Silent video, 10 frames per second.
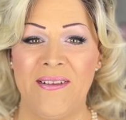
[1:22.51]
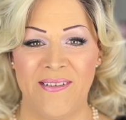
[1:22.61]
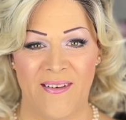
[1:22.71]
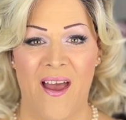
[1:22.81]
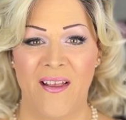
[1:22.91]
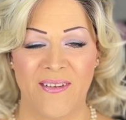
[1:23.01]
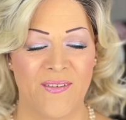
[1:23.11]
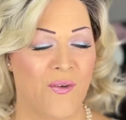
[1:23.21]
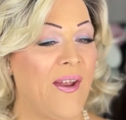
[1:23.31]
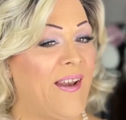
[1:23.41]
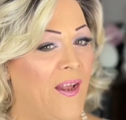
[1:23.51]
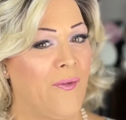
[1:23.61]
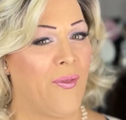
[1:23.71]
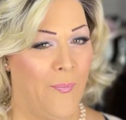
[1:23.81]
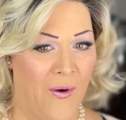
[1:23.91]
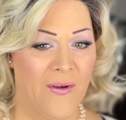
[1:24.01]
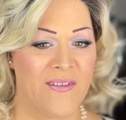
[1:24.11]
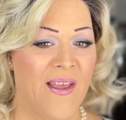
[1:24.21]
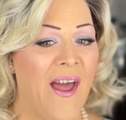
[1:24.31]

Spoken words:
a style straight out of the box,